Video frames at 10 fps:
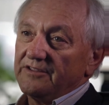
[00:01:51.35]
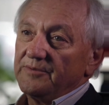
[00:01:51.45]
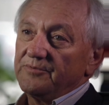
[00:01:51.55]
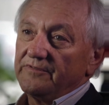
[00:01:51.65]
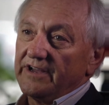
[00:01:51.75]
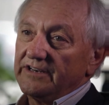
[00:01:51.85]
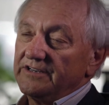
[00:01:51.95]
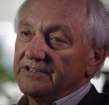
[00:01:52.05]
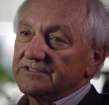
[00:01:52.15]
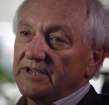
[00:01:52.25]
they
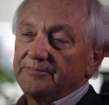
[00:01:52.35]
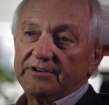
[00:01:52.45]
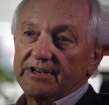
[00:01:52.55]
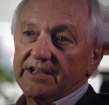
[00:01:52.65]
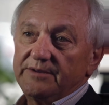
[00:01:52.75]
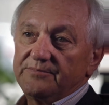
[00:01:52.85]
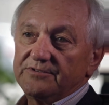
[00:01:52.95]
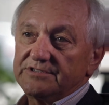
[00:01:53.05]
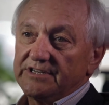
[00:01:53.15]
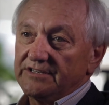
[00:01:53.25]
provided us up to
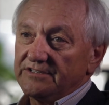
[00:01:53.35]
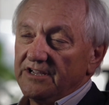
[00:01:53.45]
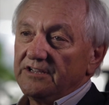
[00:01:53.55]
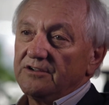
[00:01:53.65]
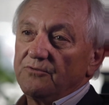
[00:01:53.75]
90%